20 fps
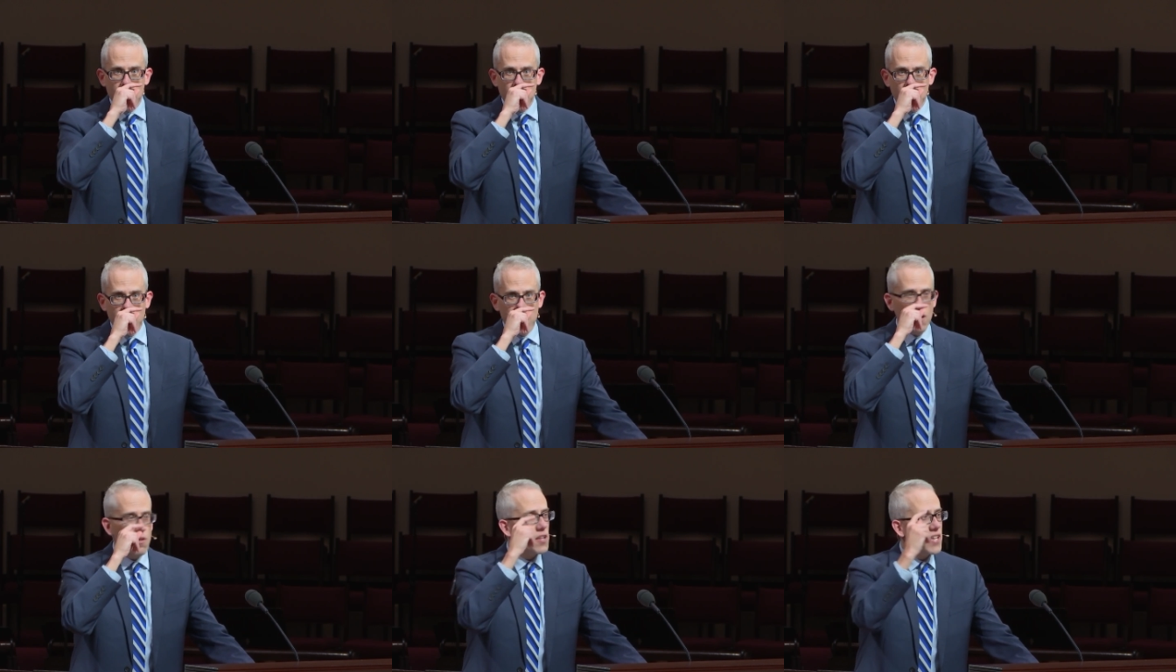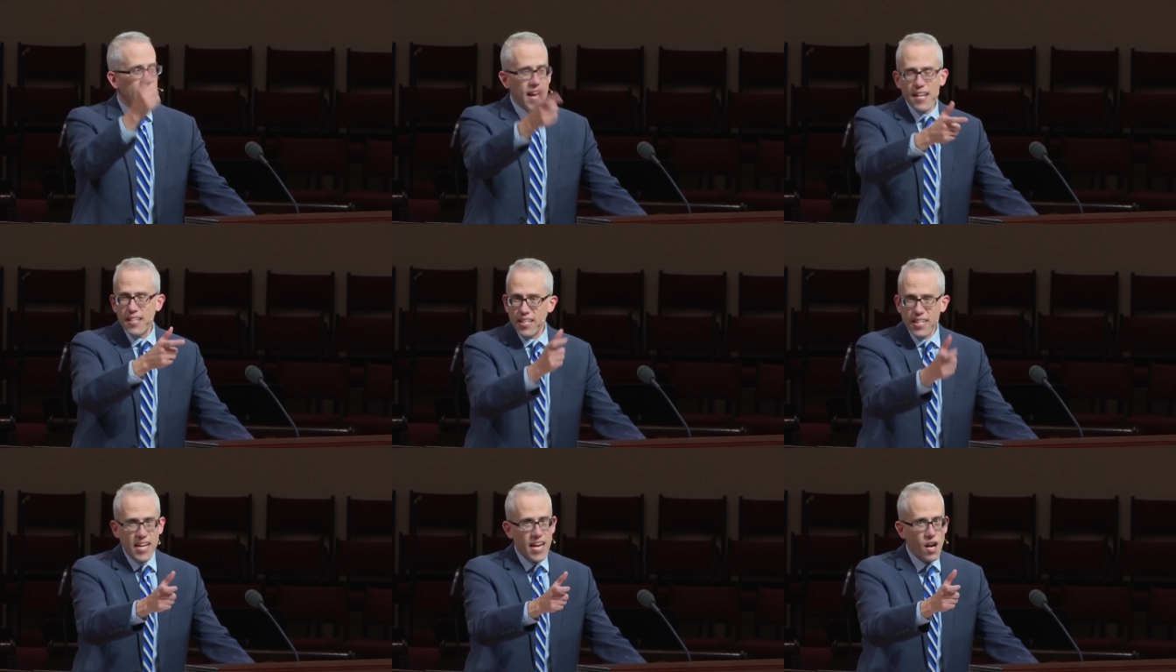And he only
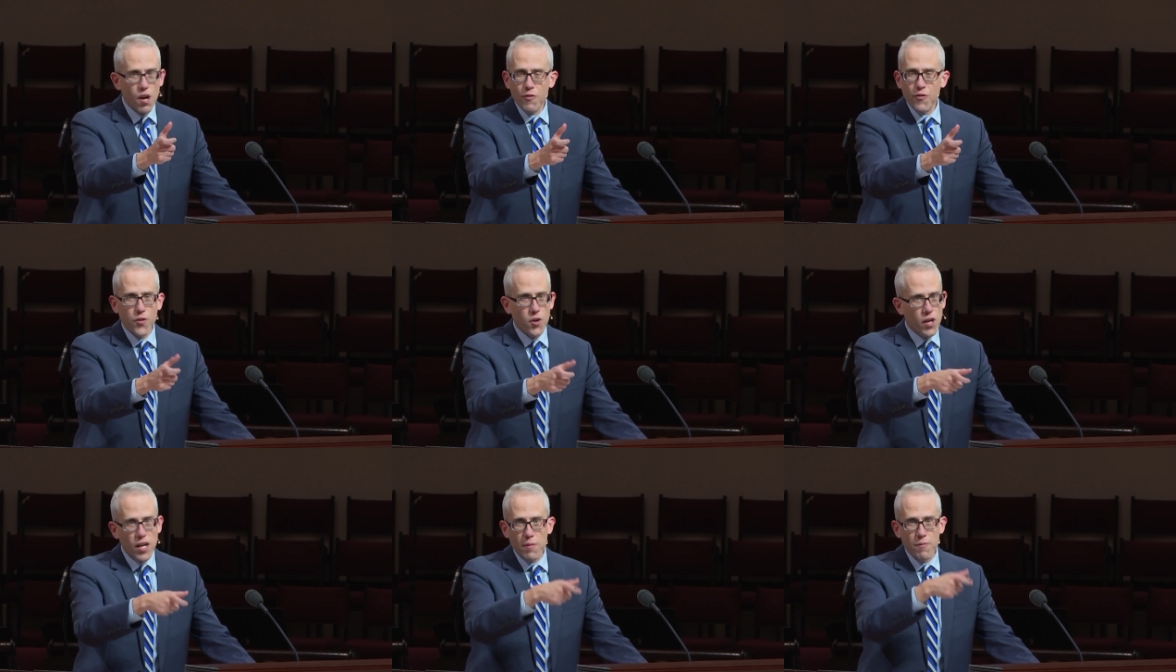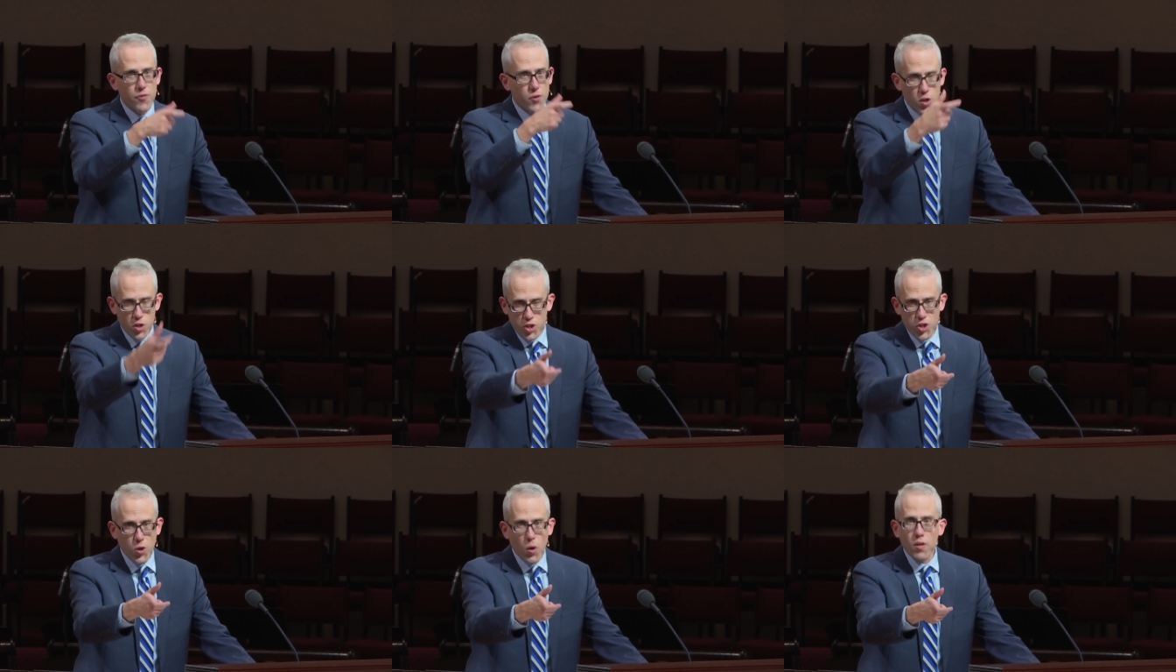had to care for him
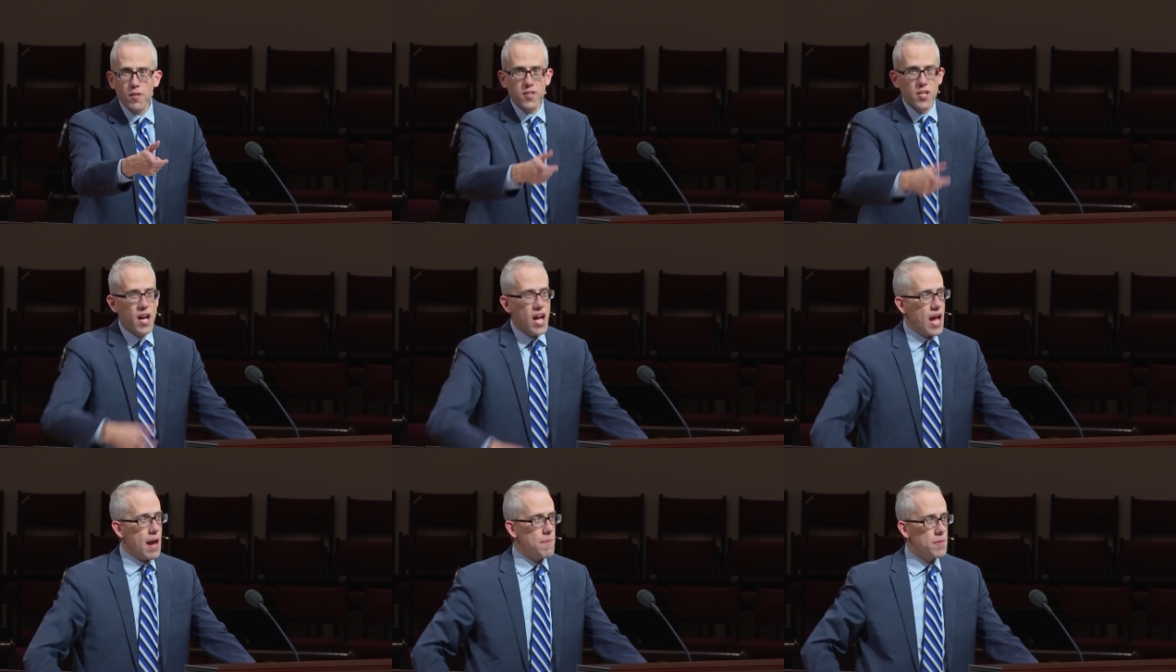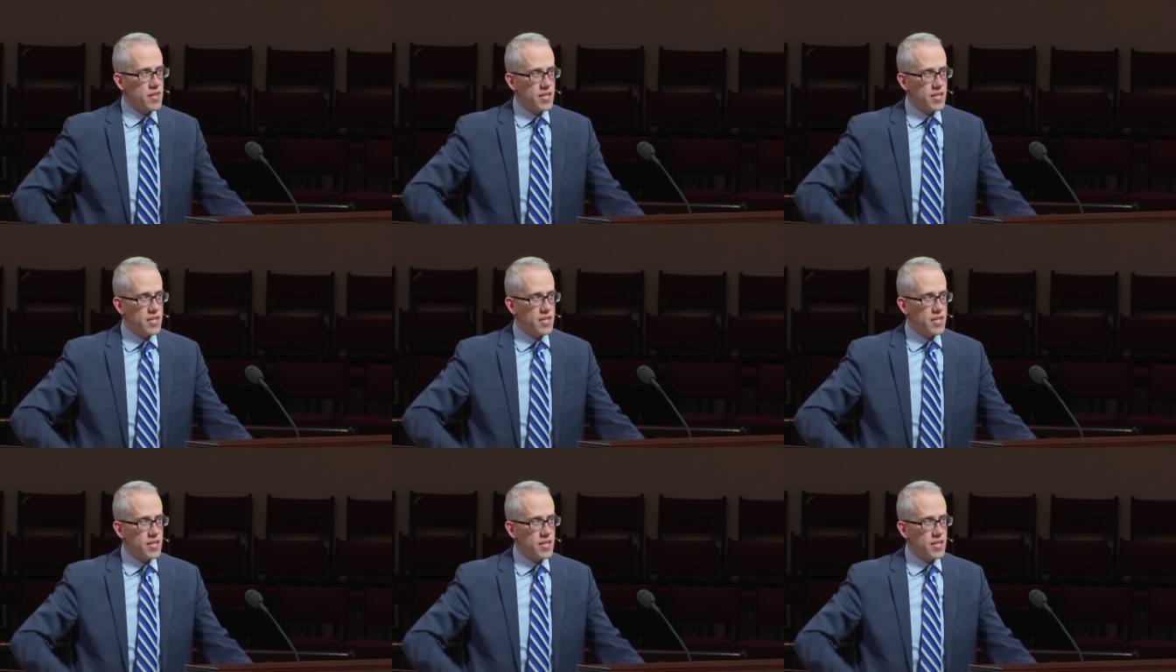for a short time,